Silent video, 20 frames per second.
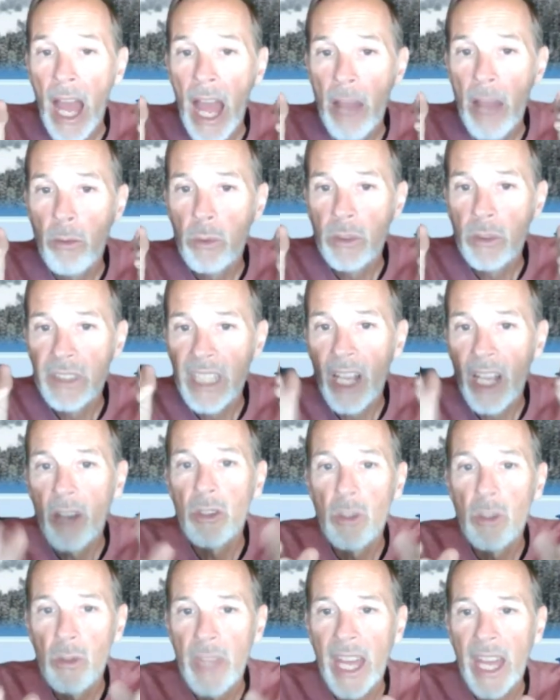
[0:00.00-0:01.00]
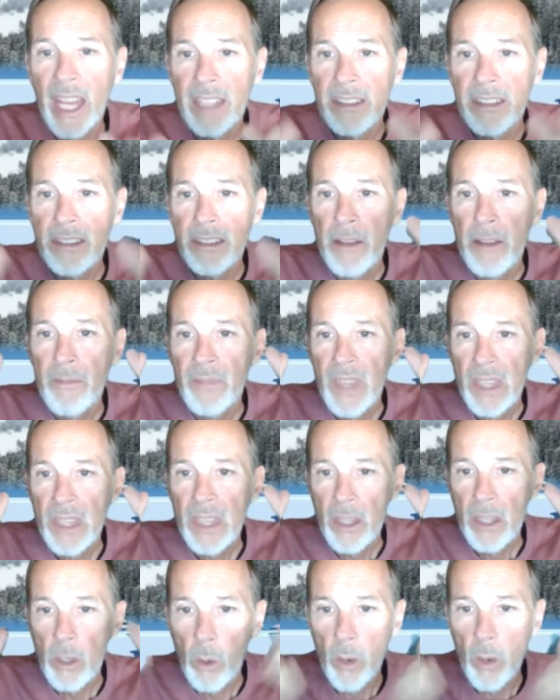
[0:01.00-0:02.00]
I will tell you that
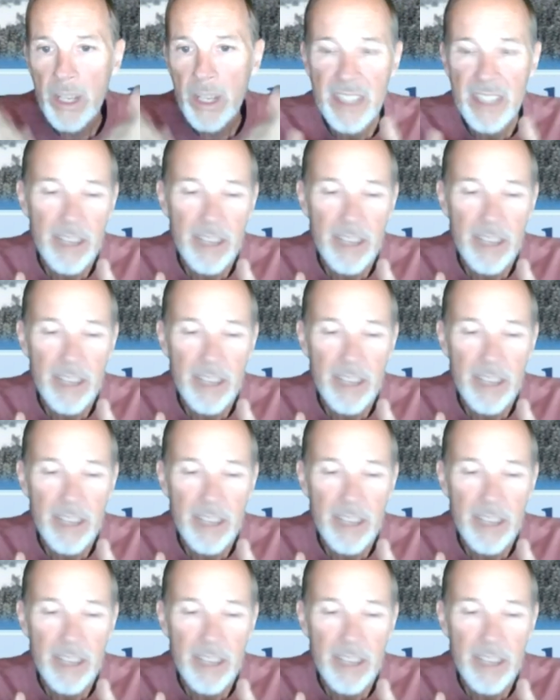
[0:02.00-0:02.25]
the Lord